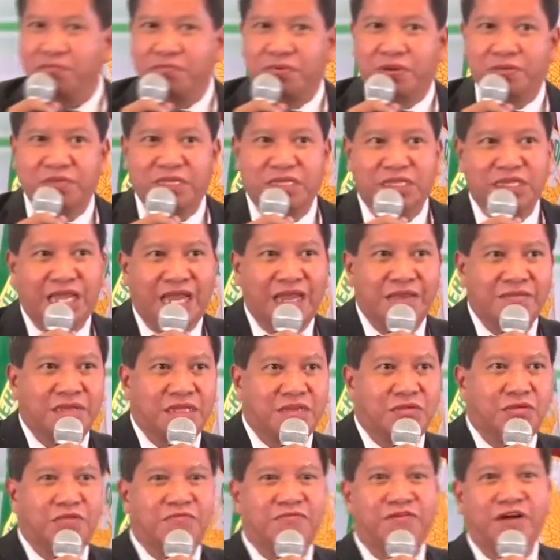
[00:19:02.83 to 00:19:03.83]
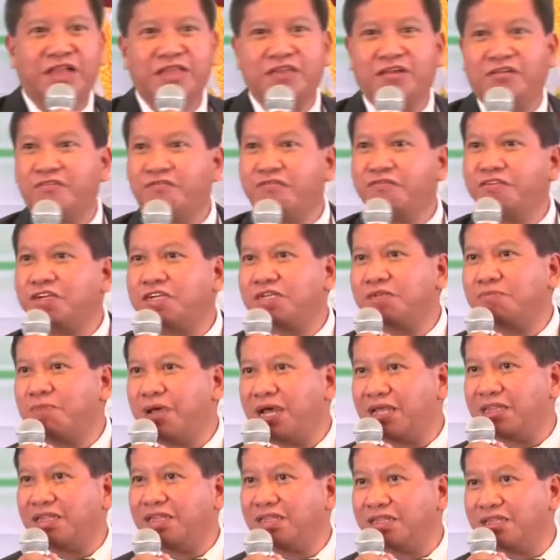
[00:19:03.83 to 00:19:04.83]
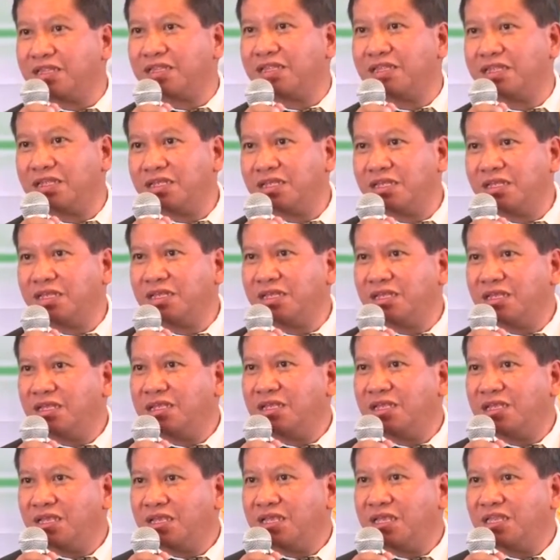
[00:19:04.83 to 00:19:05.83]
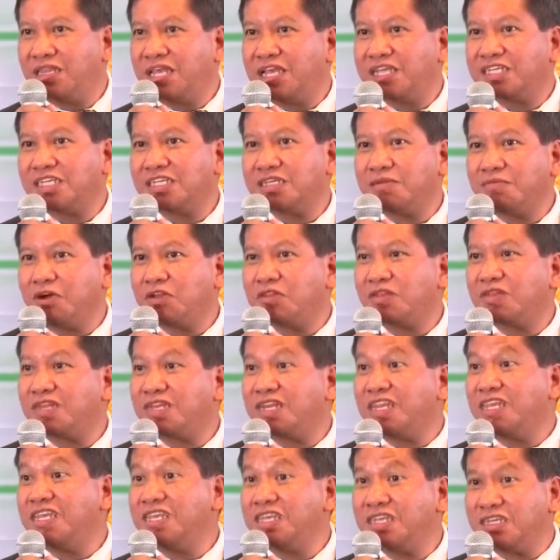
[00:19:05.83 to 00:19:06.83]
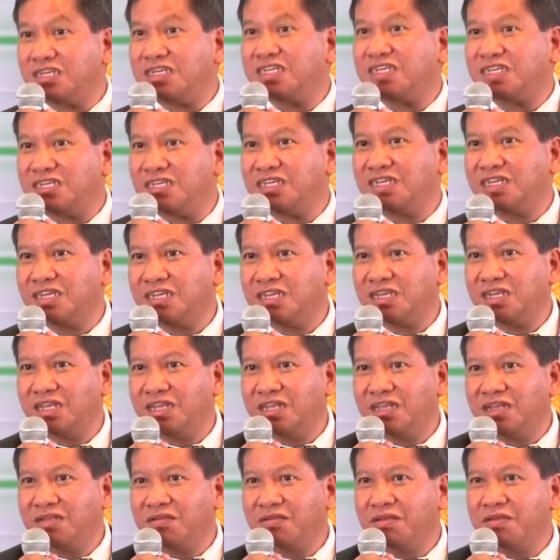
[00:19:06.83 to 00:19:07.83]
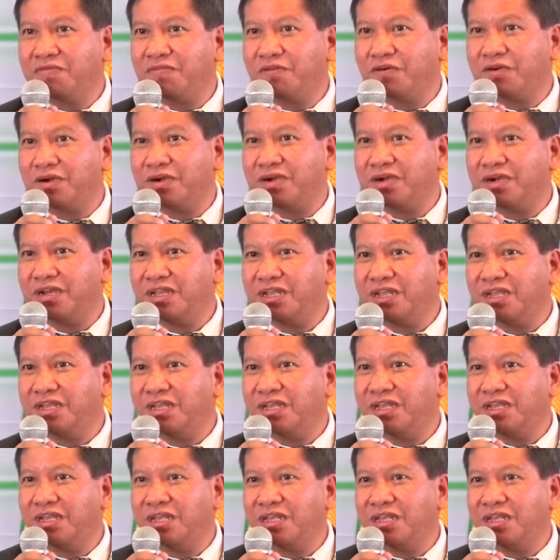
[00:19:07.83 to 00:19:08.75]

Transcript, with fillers: from the time that we filed our first patent, it takes us about three years before